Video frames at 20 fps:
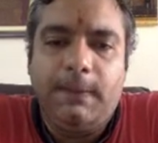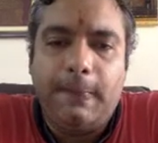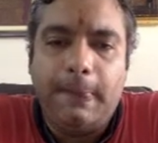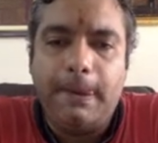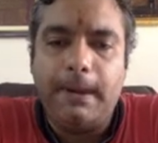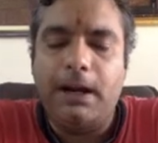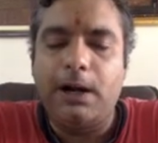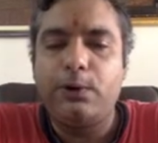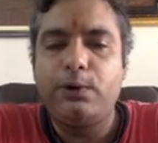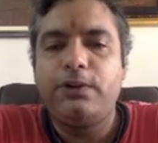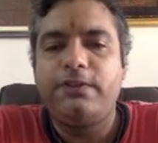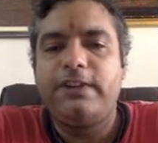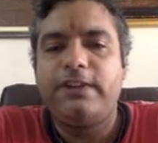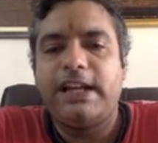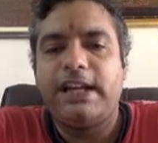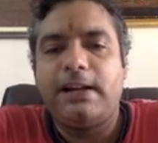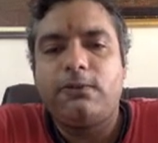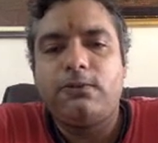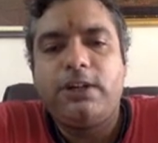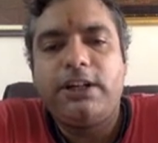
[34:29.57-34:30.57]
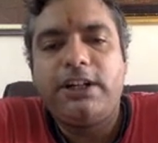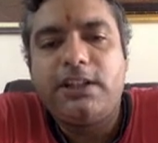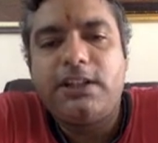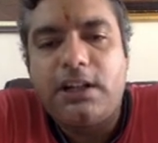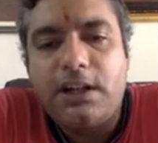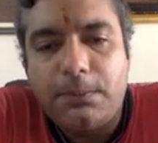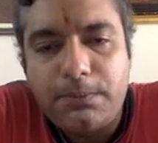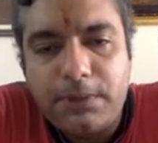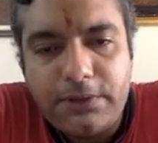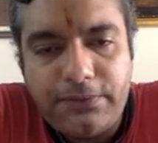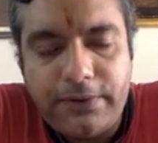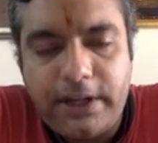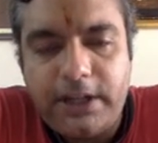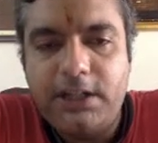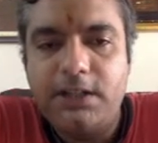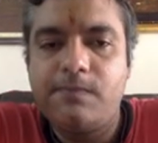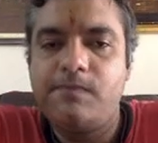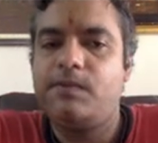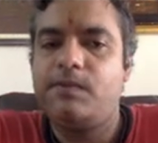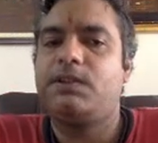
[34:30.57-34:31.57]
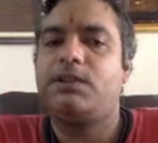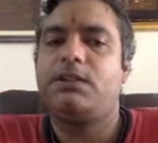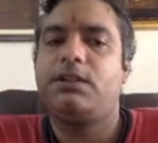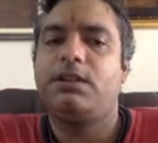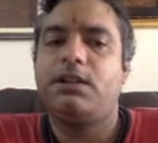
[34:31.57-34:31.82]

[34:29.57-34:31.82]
How do we calculate the number of atoms?